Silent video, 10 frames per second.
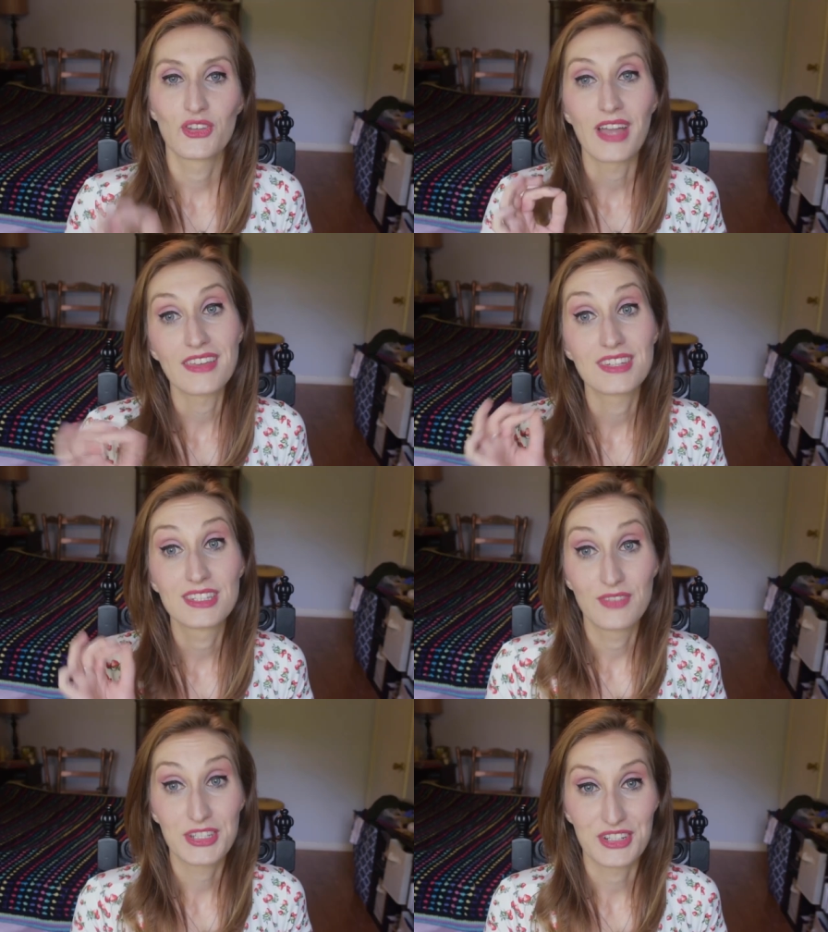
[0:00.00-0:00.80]
So I had this
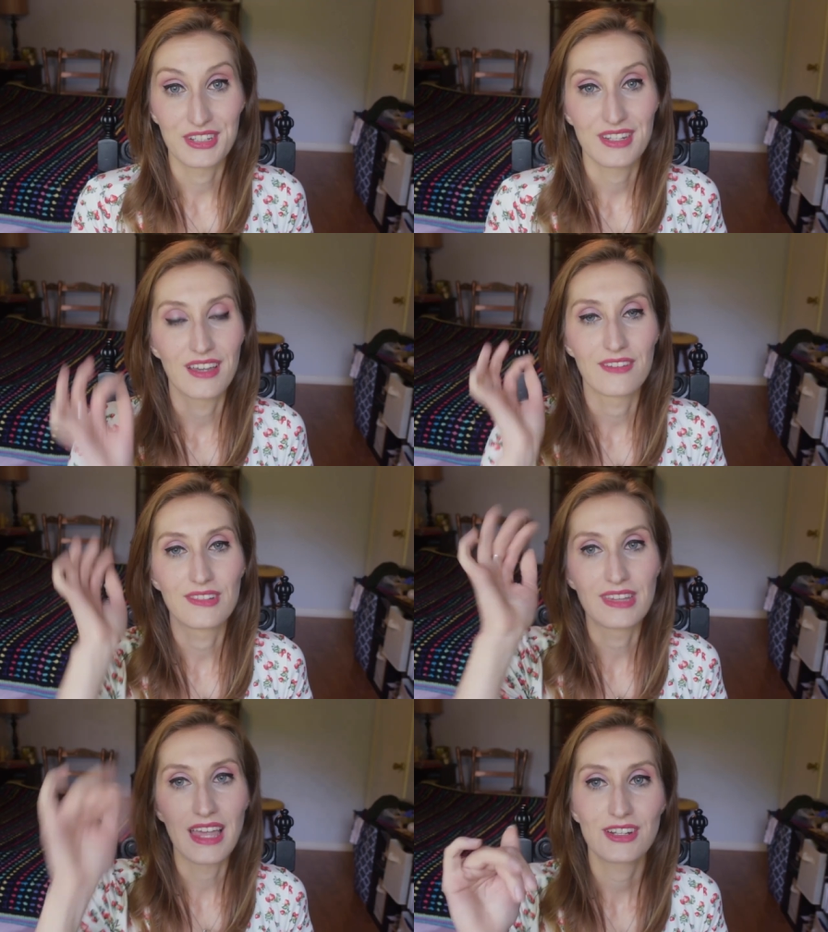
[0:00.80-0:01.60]
vision
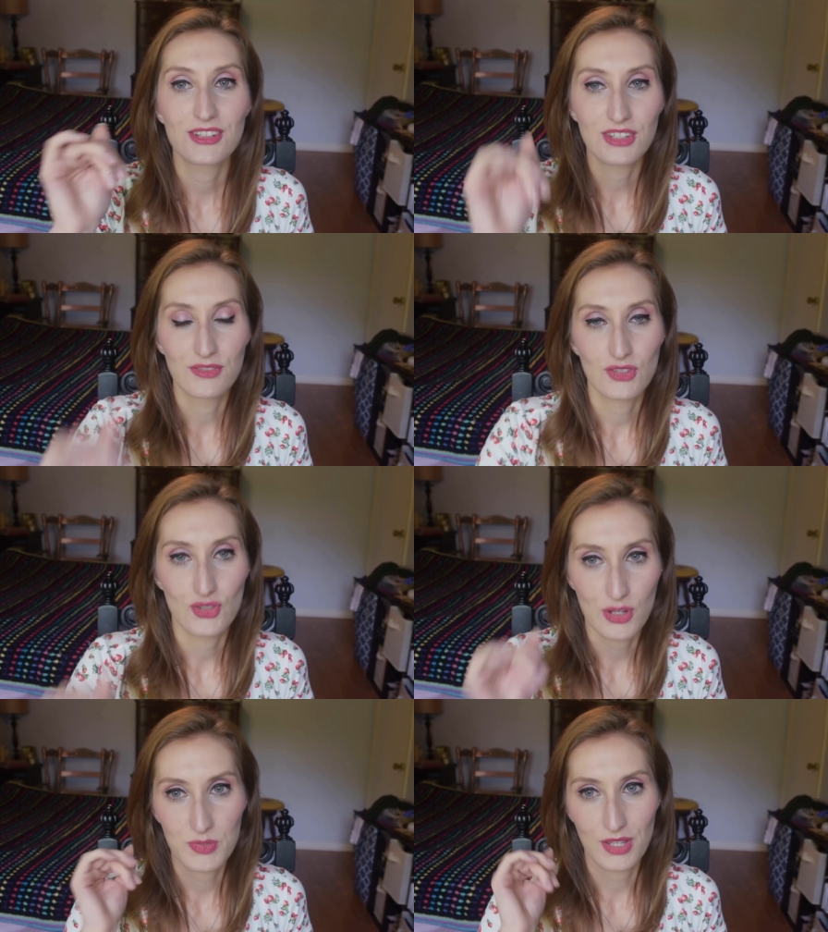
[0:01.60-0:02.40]
of layers of
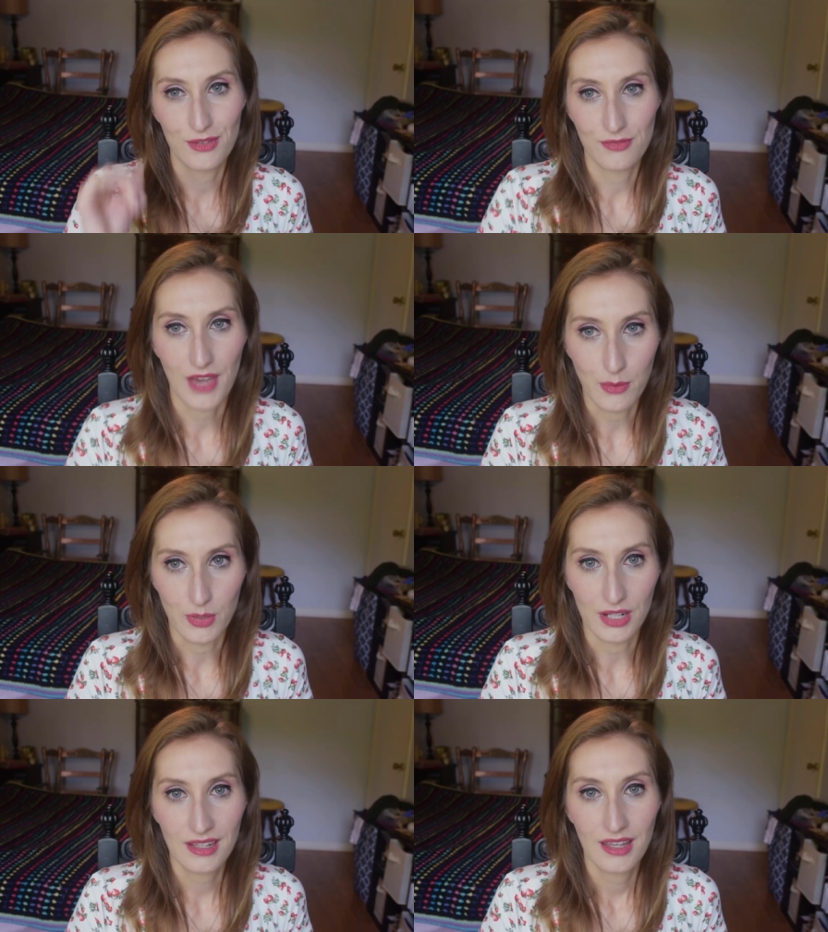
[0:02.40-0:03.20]
strips of
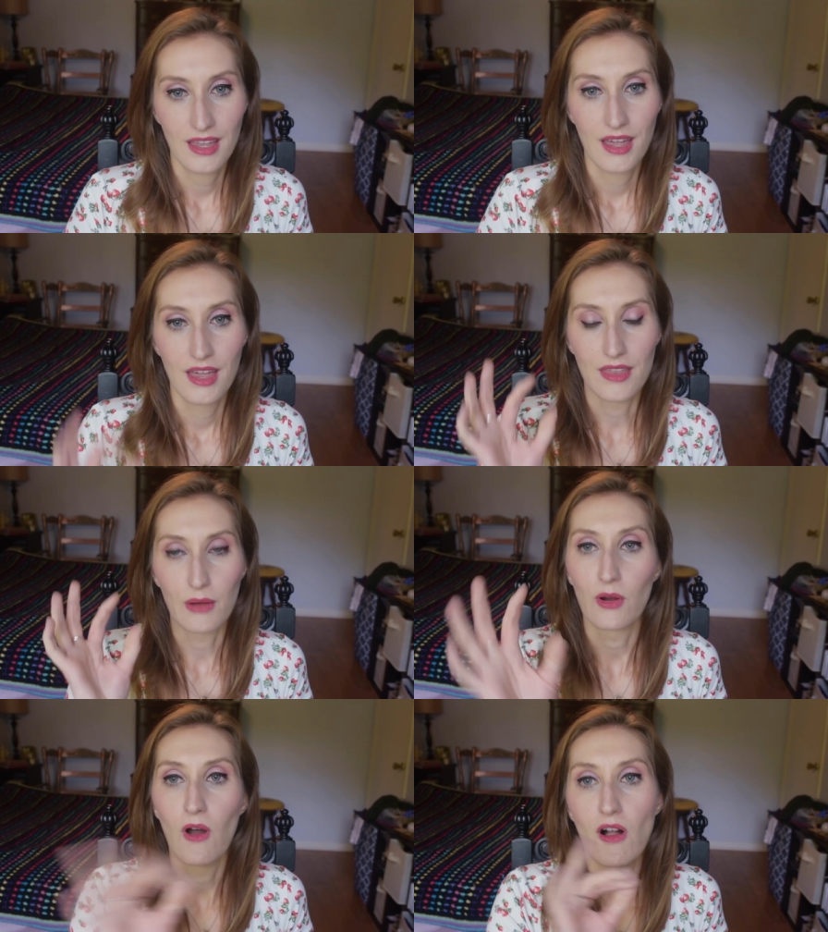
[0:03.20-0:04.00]
fabric
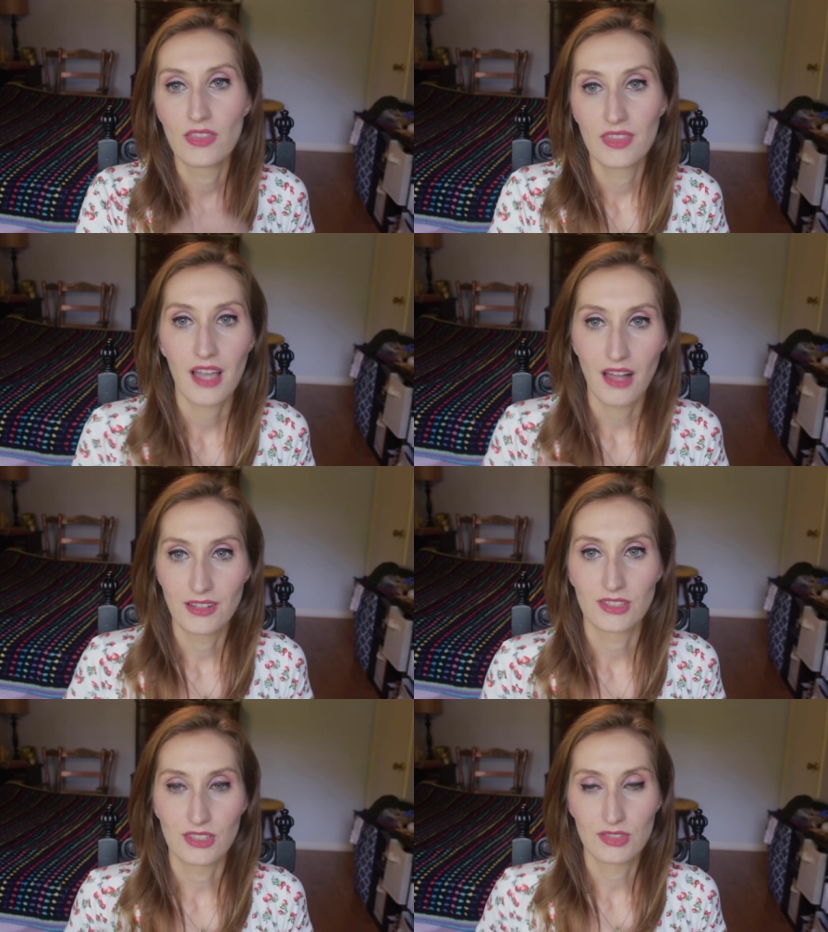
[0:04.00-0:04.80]
that were all in the
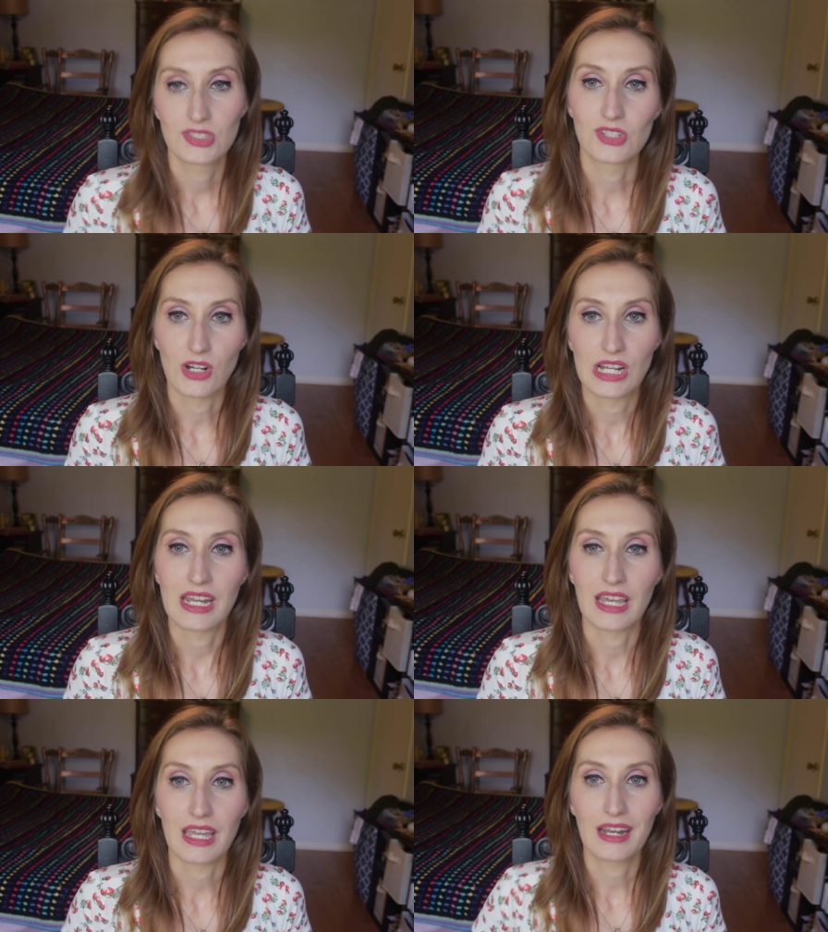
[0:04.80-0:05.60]
colors of Starry
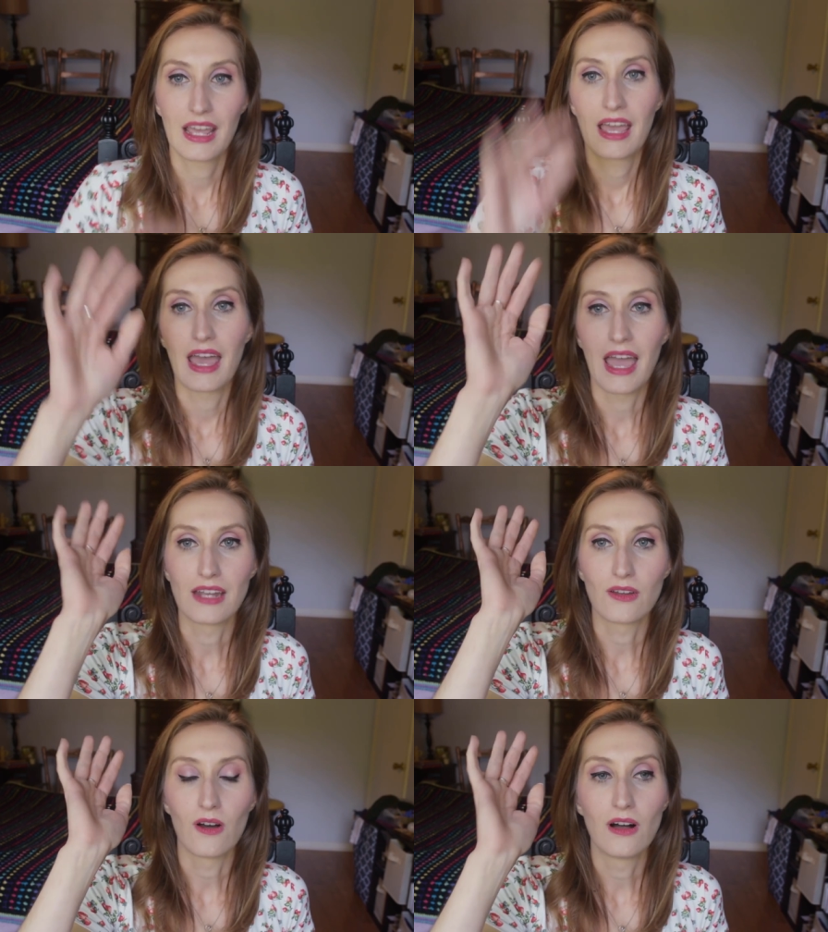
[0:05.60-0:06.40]
Night
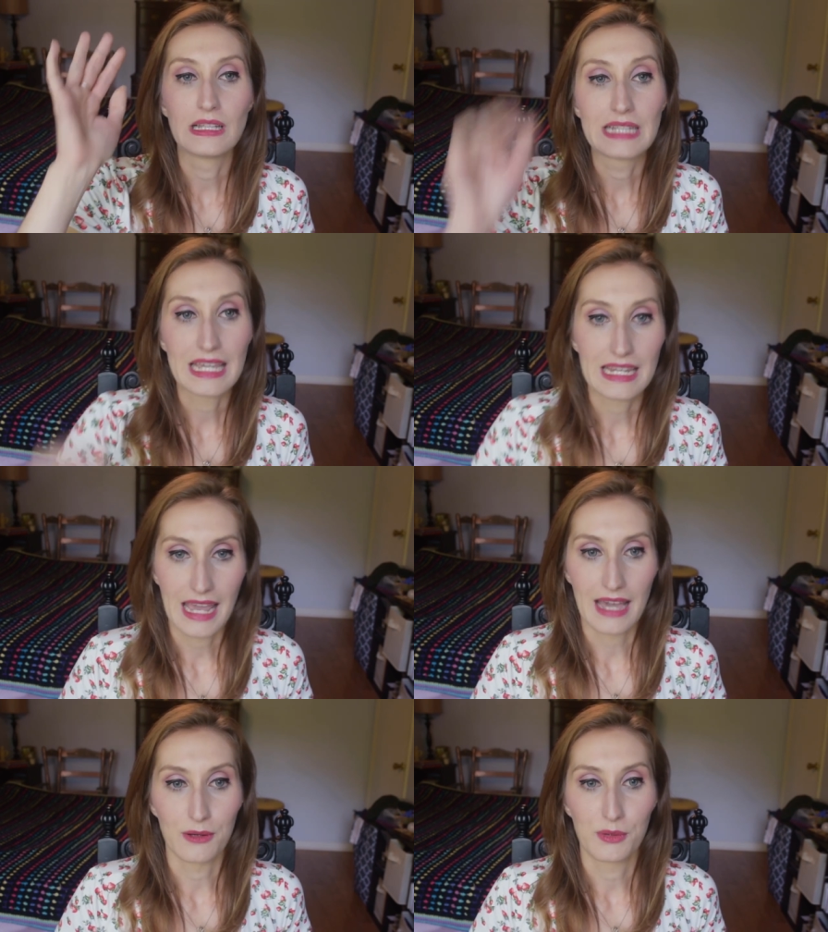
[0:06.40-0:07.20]
and all laid
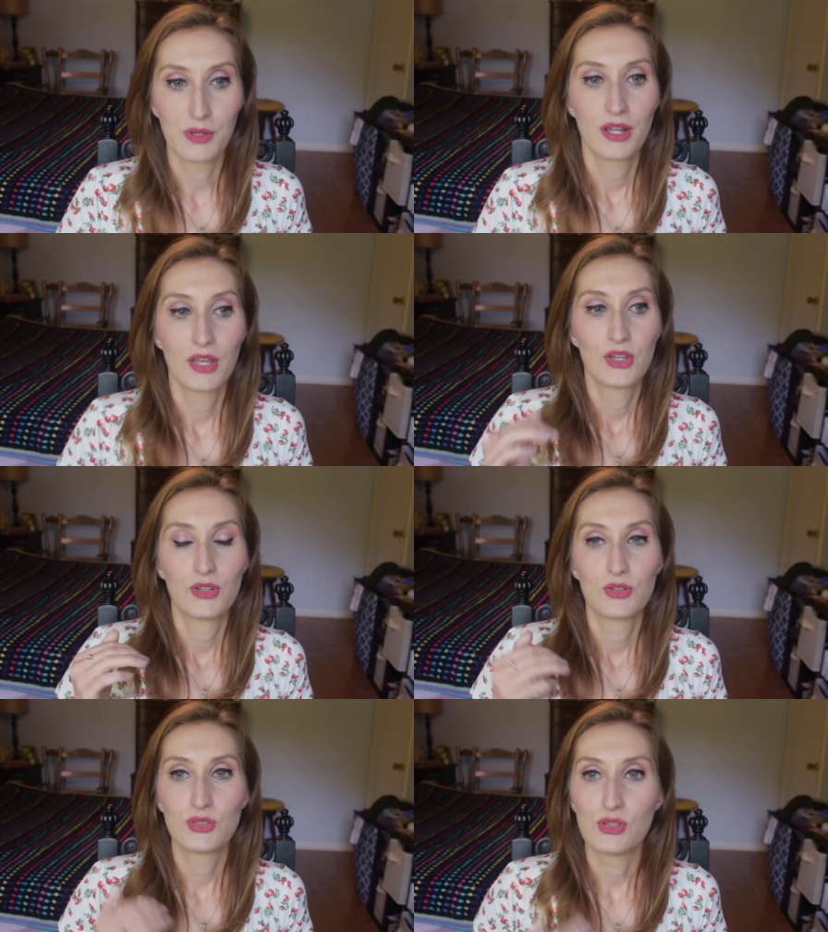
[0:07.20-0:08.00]
out
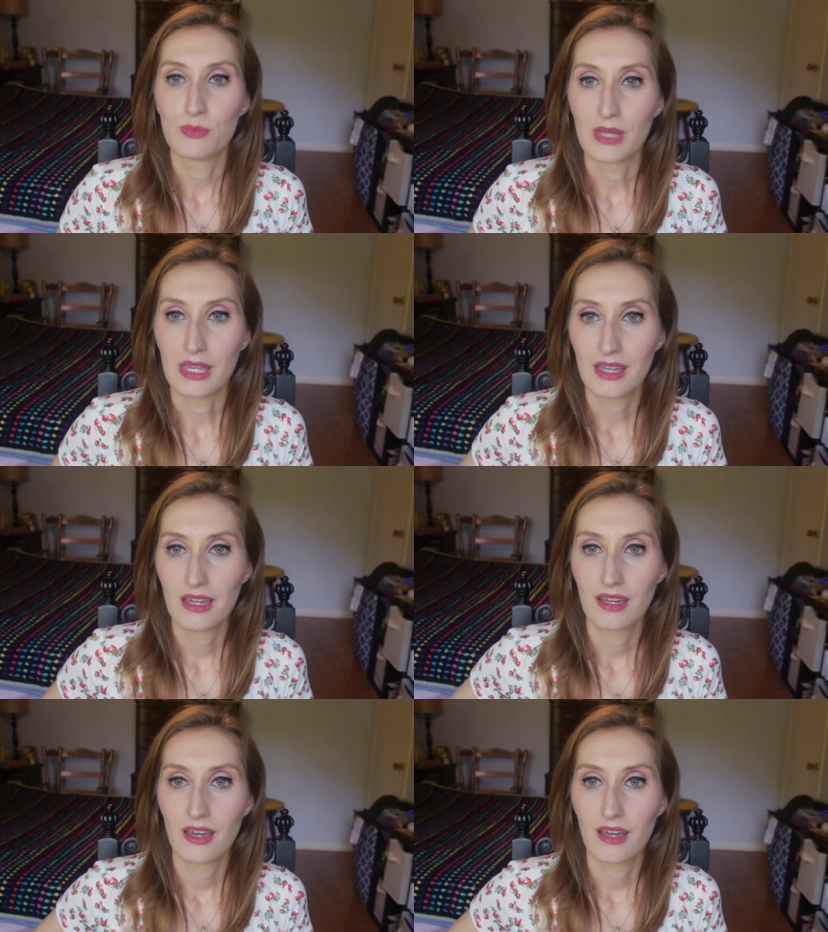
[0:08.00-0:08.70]
to make